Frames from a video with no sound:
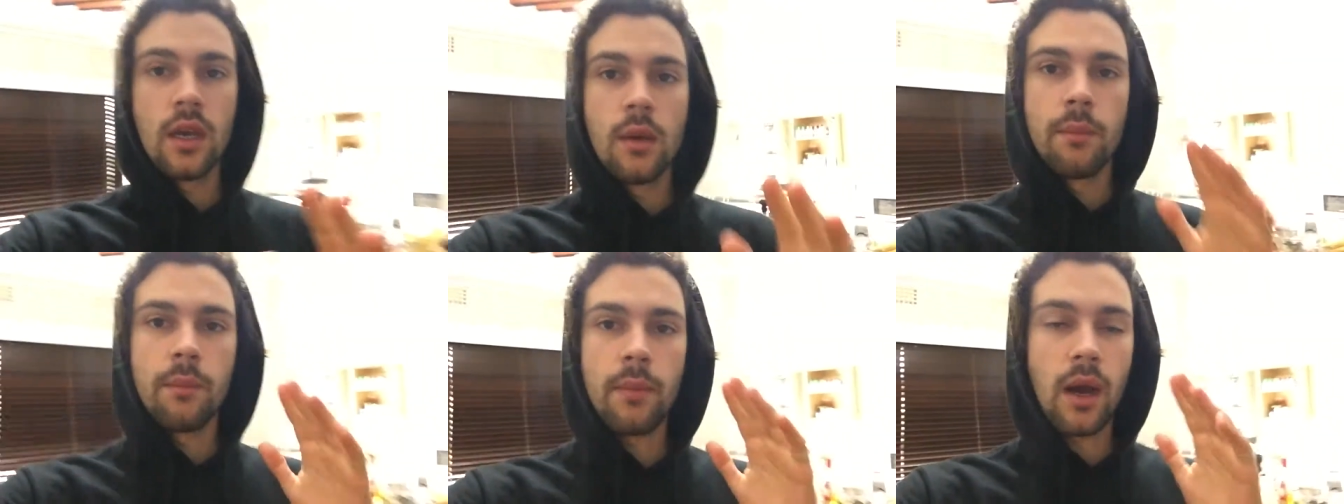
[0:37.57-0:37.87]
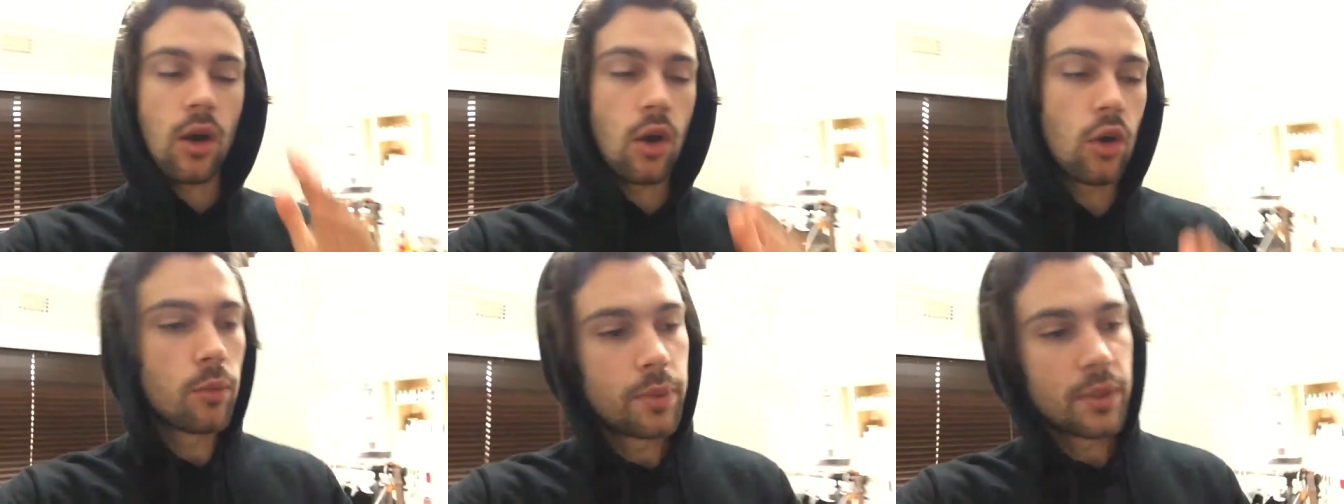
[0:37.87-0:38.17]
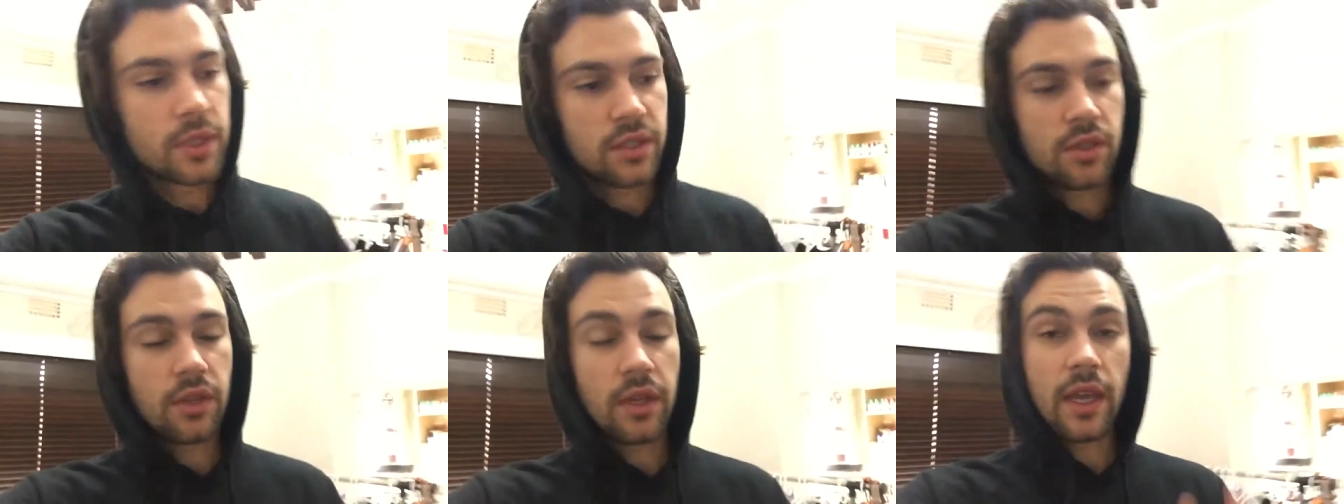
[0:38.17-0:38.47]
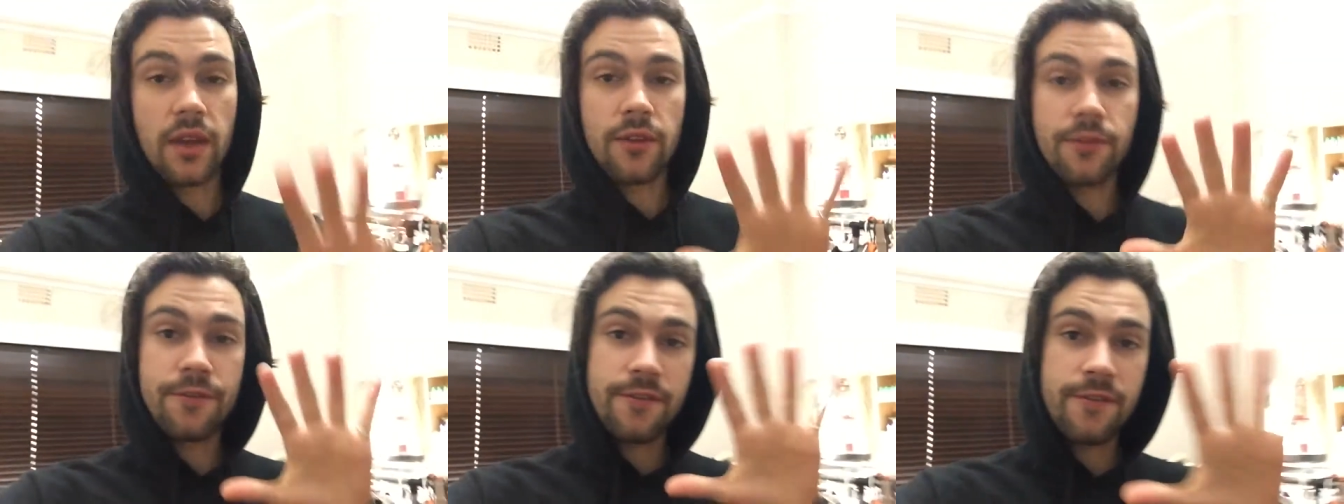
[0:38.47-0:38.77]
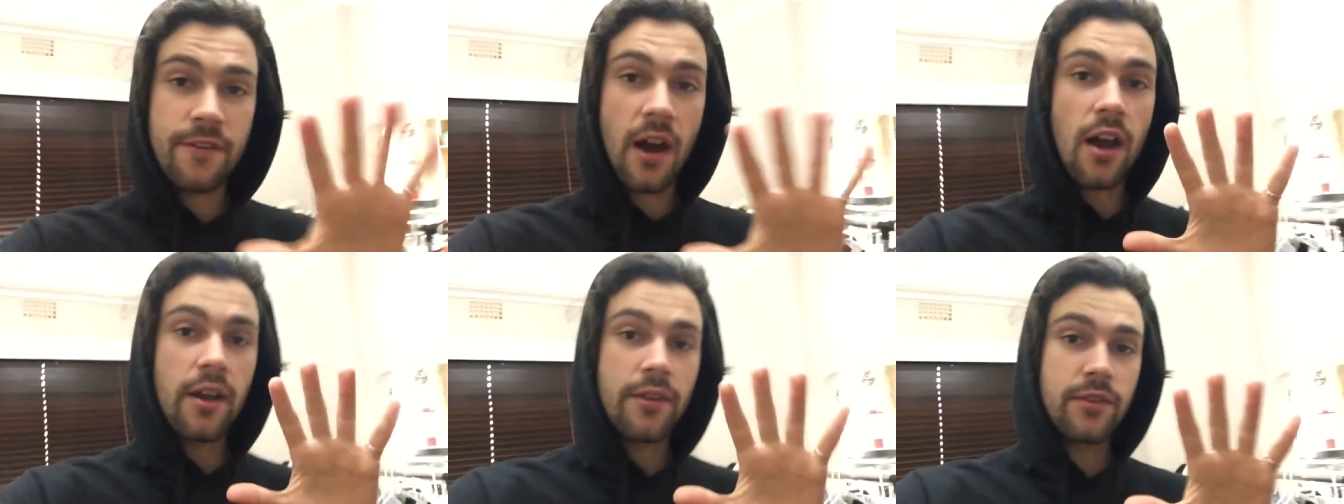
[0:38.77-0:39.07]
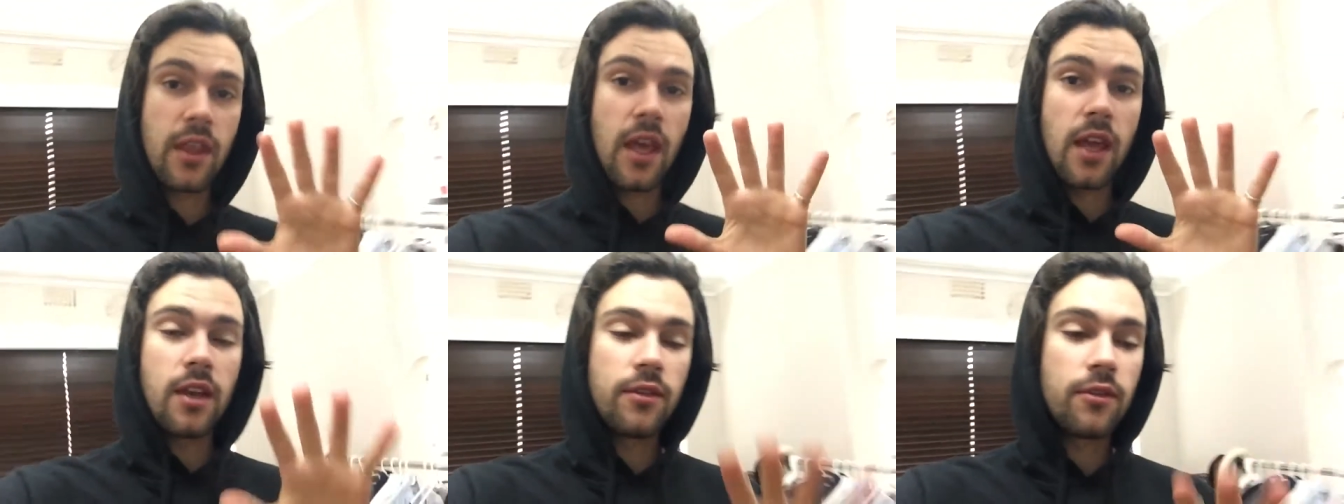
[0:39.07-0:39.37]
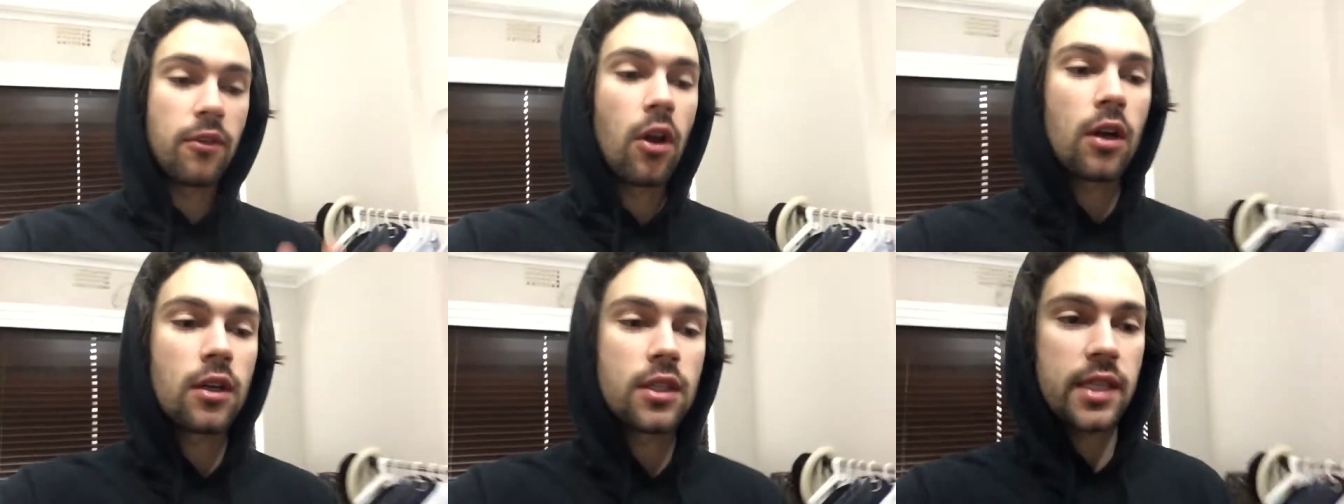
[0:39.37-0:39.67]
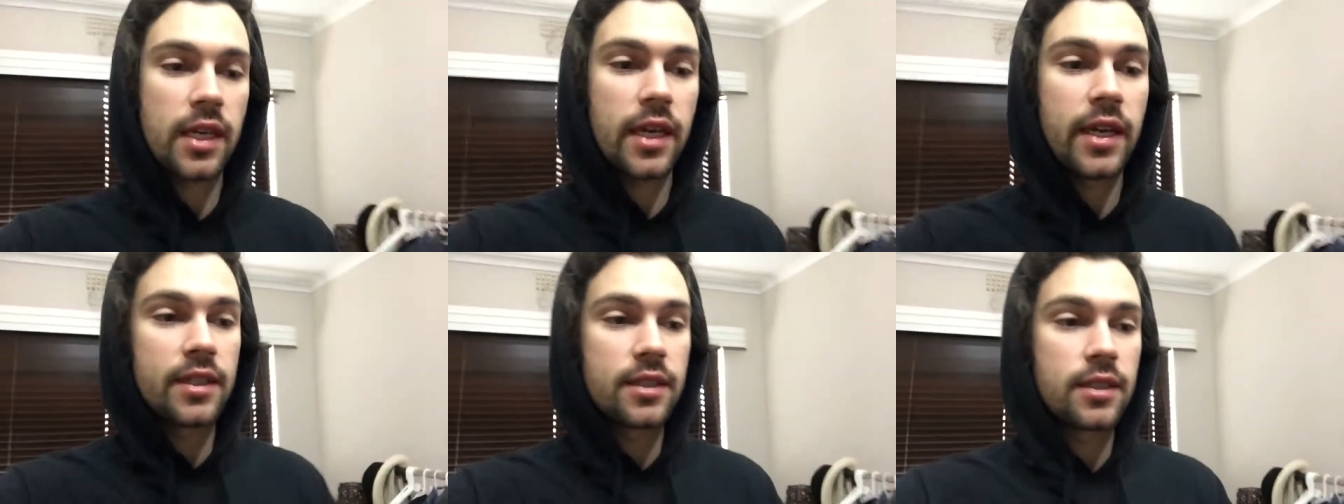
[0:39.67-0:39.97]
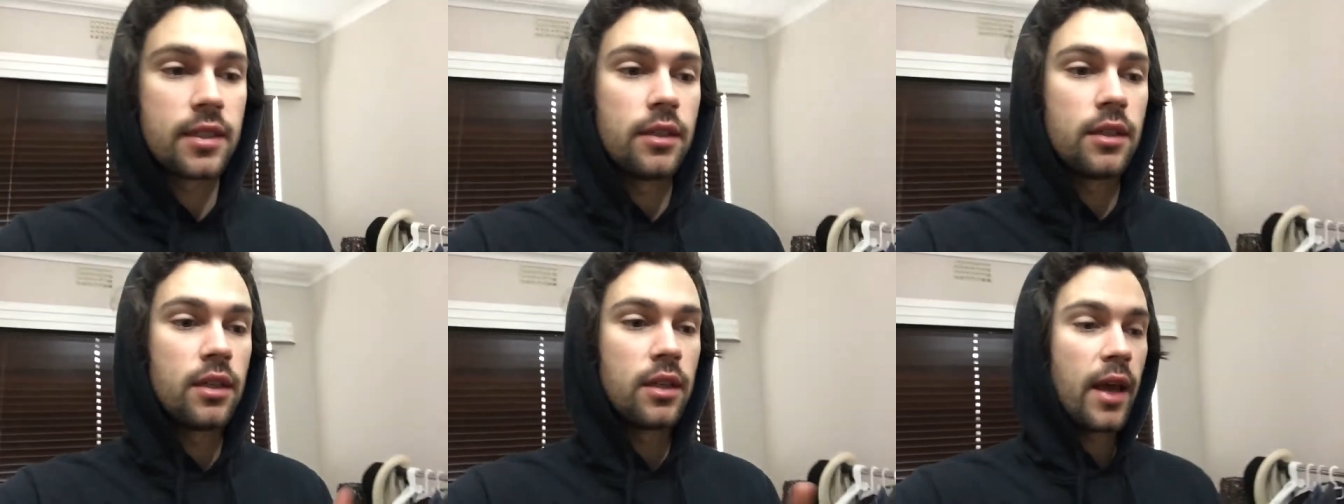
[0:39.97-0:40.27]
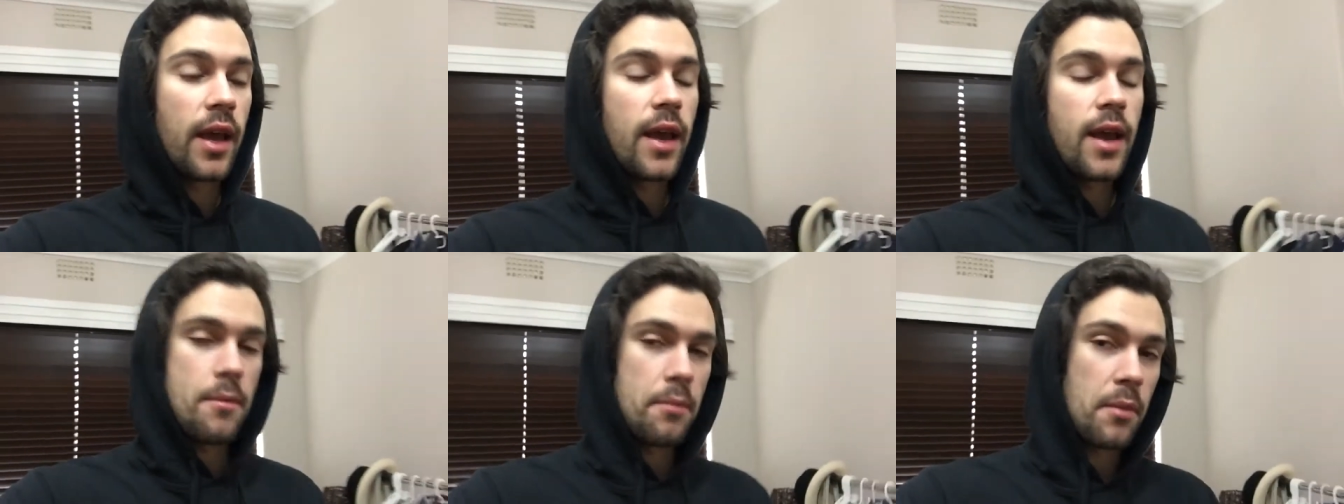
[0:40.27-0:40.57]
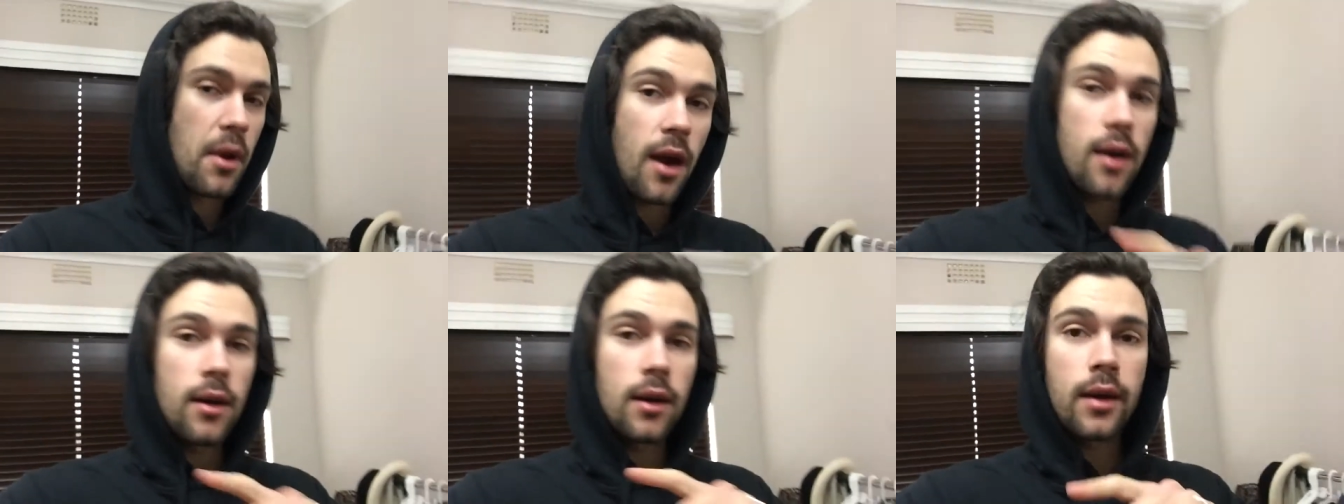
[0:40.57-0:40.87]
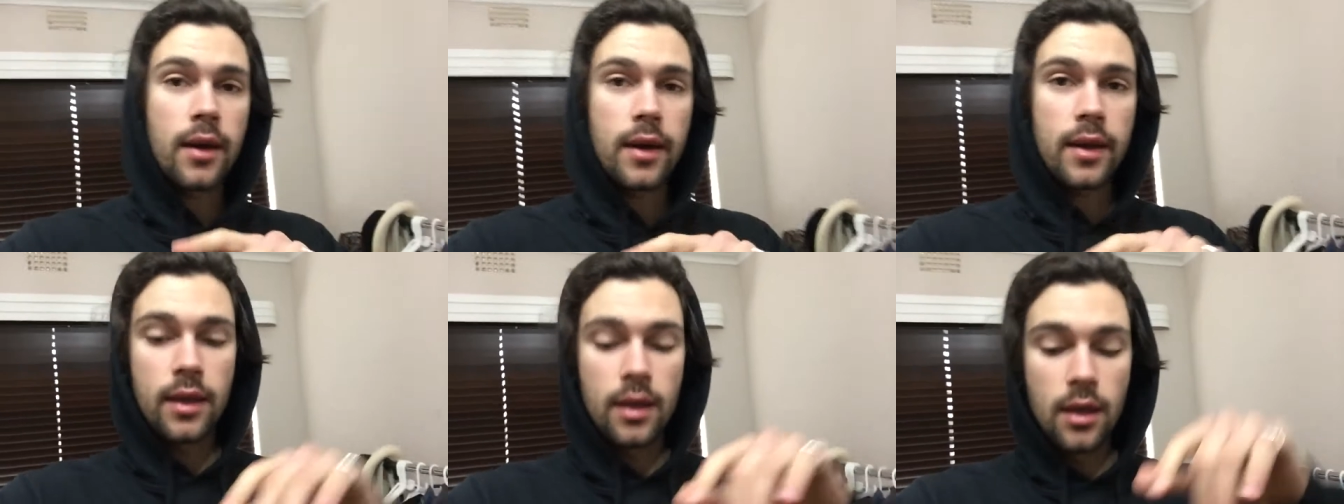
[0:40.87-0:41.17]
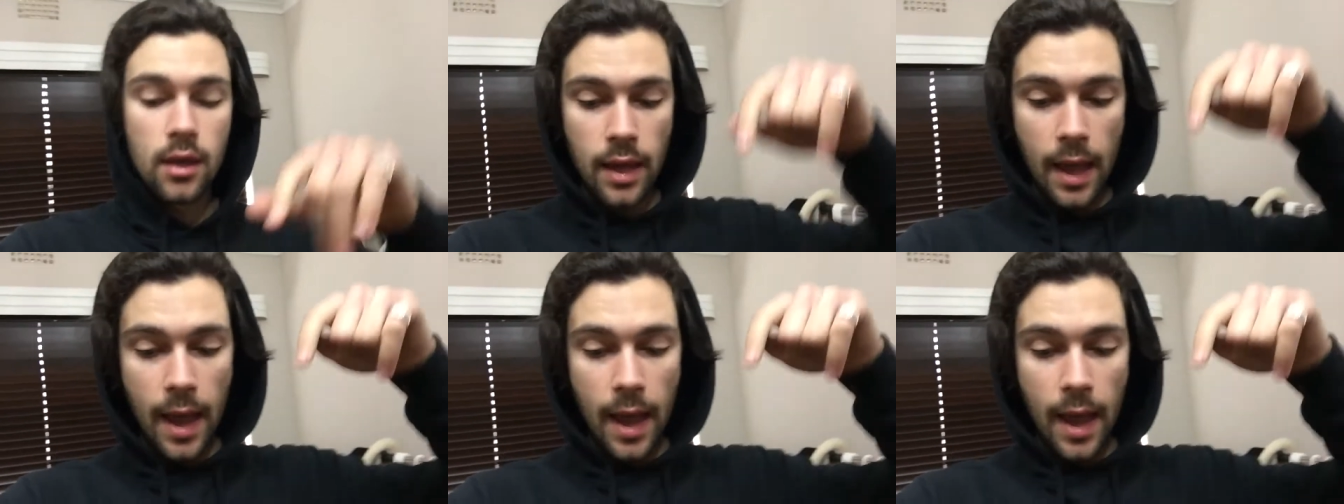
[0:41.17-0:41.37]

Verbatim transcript: My hope is to get five daily vlogs edited today. I'm currently